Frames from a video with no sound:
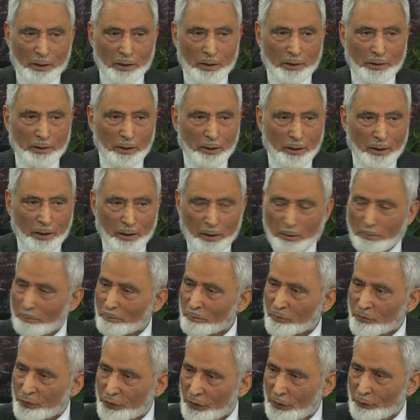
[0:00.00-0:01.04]
the
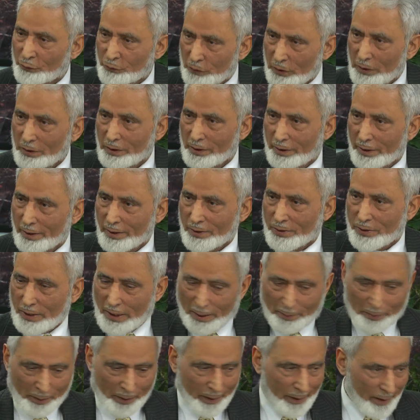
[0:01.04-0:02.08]
50 years
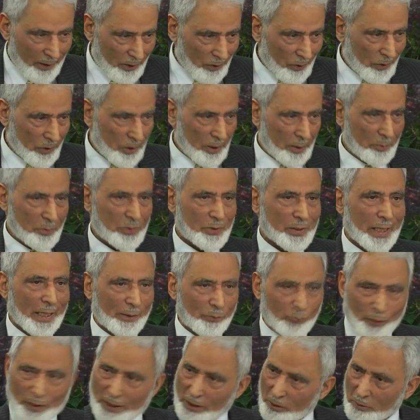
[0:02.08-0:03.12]
of relationships that
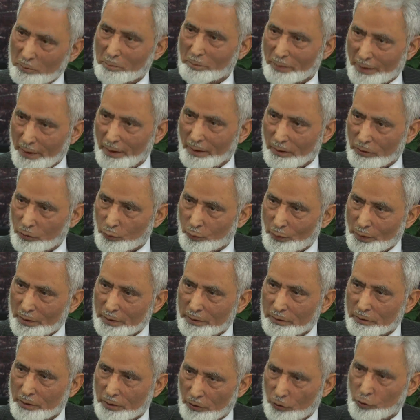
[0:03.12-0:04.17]
we have built
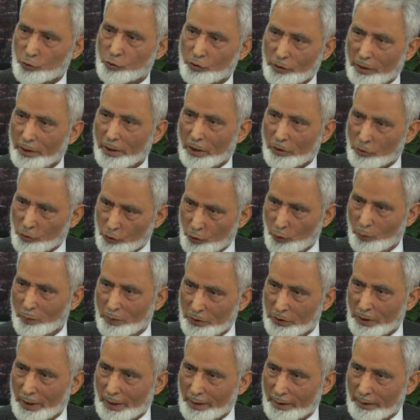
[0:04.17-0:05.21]
with Christian and
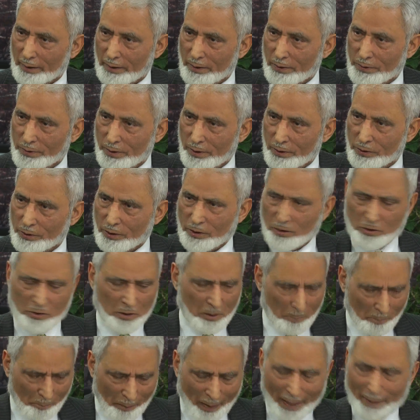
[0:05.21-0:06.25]
Jewish organizations, the
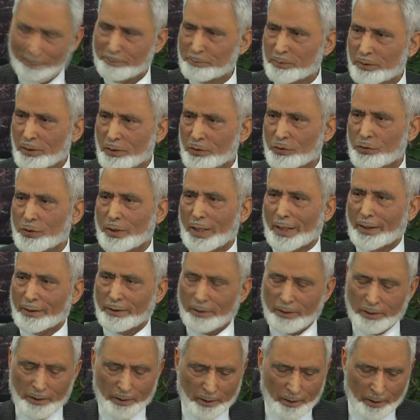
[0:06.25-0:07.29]
Baptists and
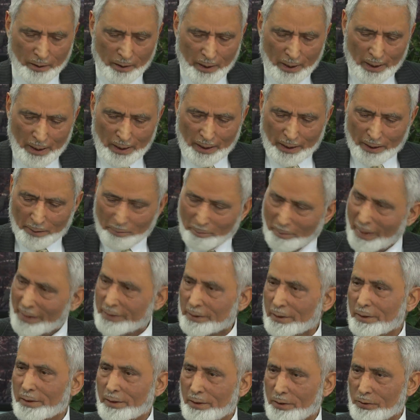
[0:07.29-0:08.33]
the
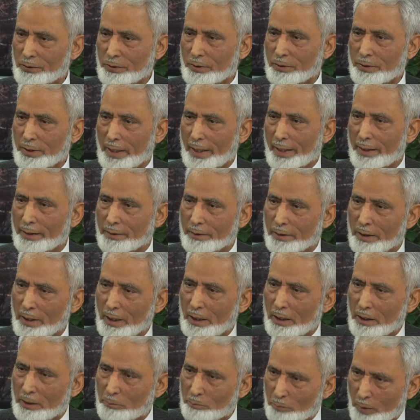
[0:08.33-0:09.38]
Methodists and
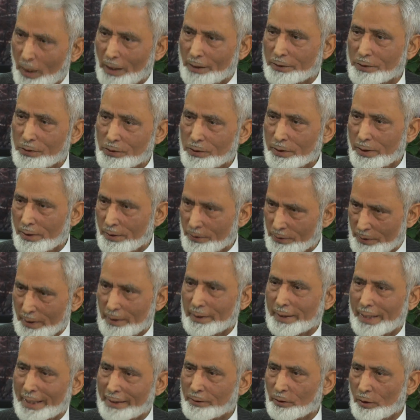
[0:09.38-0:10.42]
Protestants
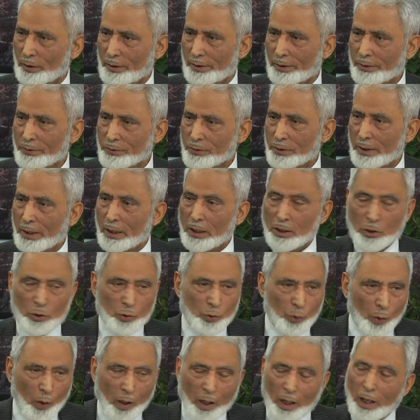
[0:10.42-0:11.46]
and Catholics,
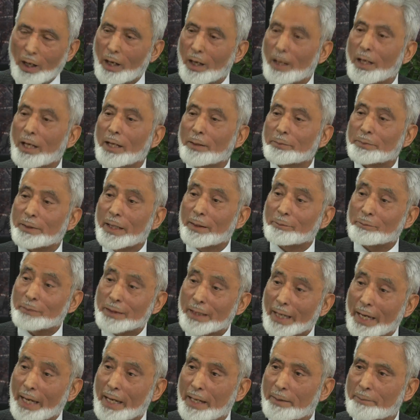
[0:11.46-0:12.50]
so all of them
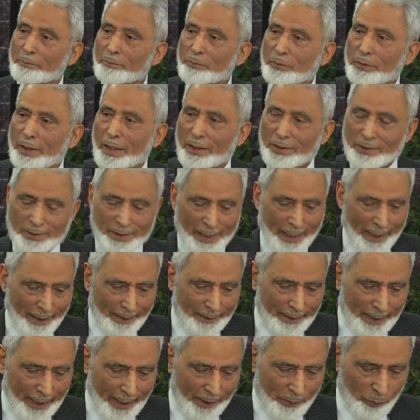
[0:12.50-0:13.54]
came. They said
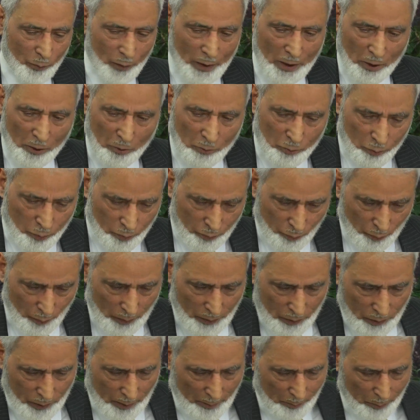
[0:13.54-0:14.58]
that we
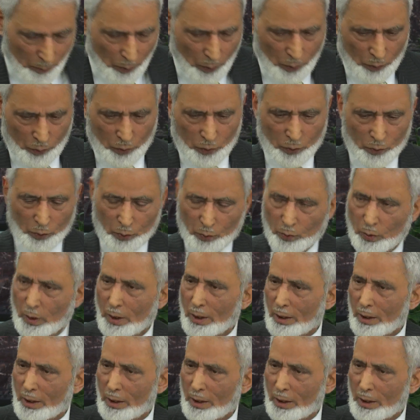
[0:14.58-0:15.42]
support you.